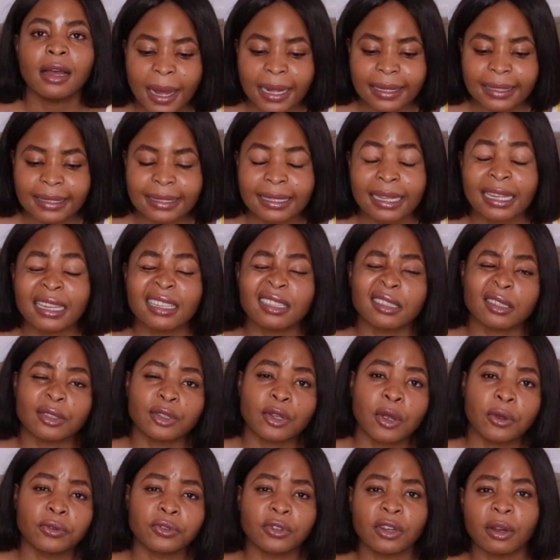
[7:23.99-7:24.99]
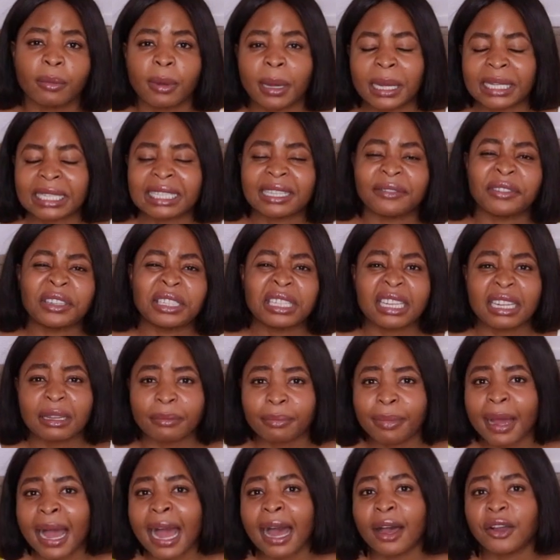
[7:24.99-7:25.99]
I'd say it's a total about
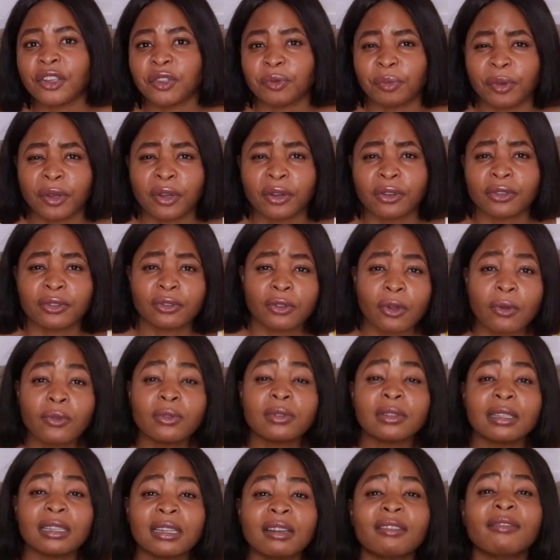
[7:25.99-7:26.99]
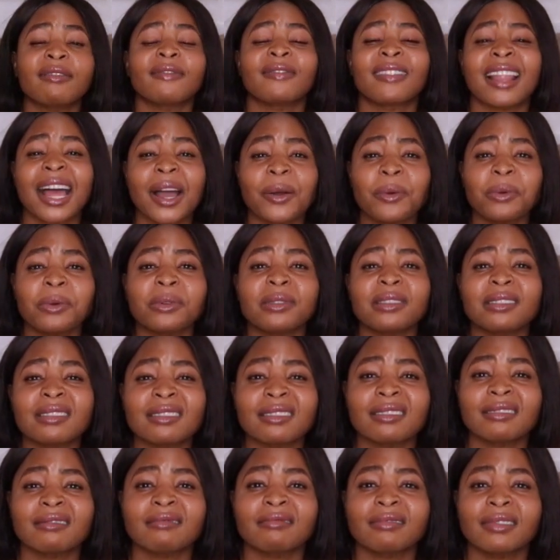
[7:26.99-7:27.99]
£17 because those little
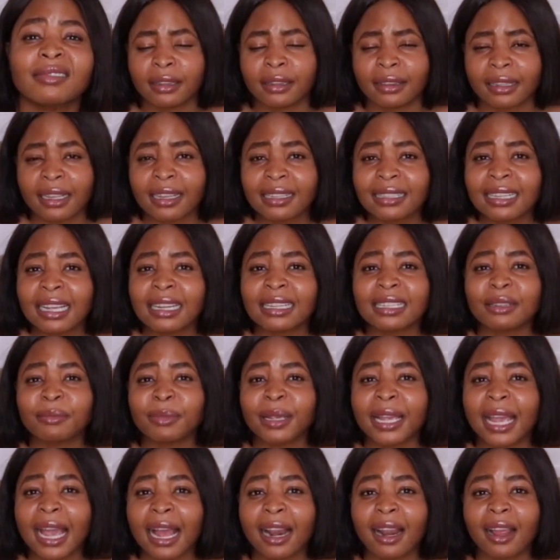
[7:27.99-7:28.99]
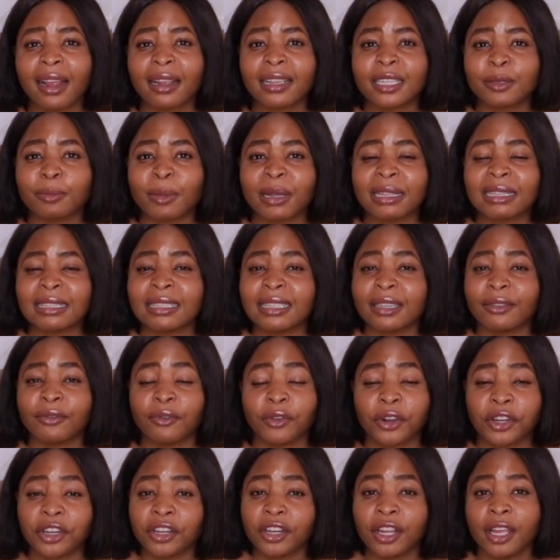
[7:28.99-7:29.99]
flowers, they tend to be hella expensive
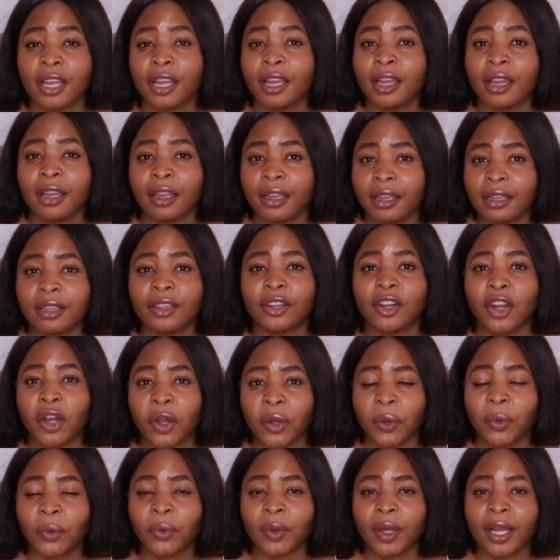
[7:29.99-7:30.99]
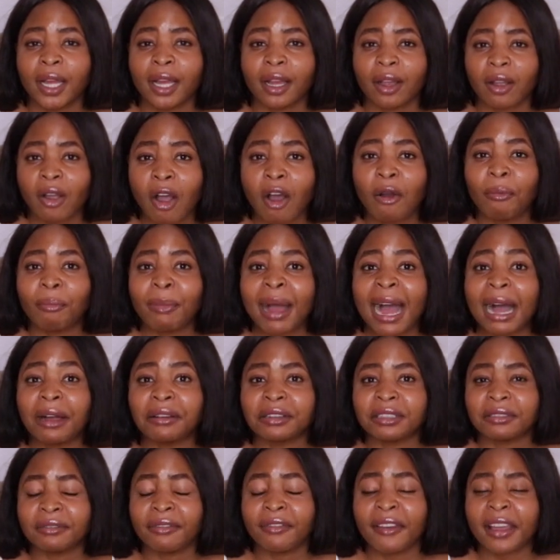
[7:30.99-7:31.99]
when, you know, a
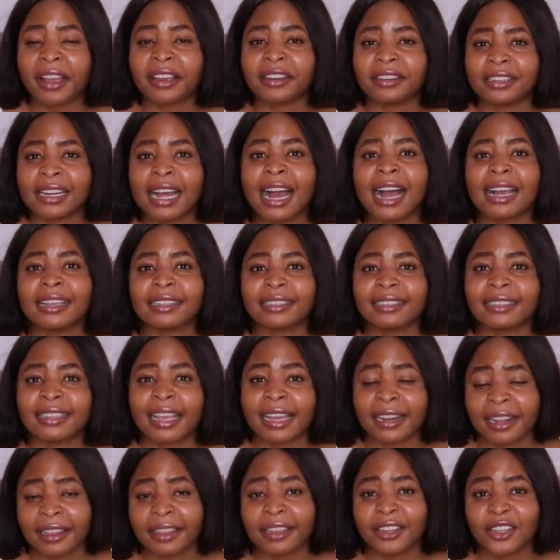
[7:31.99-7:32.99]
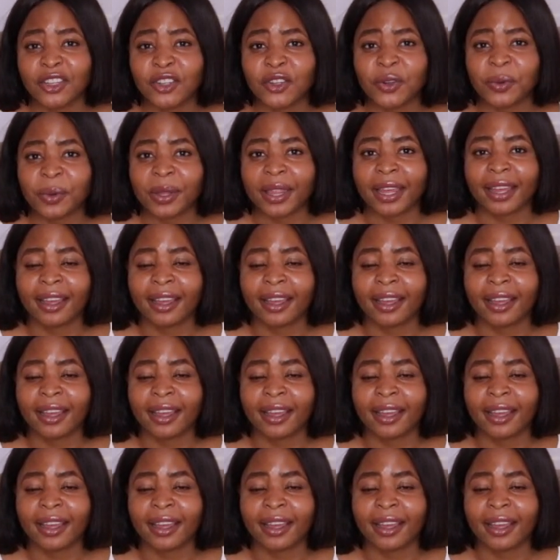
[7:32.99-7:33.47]
compound effect has anything to do with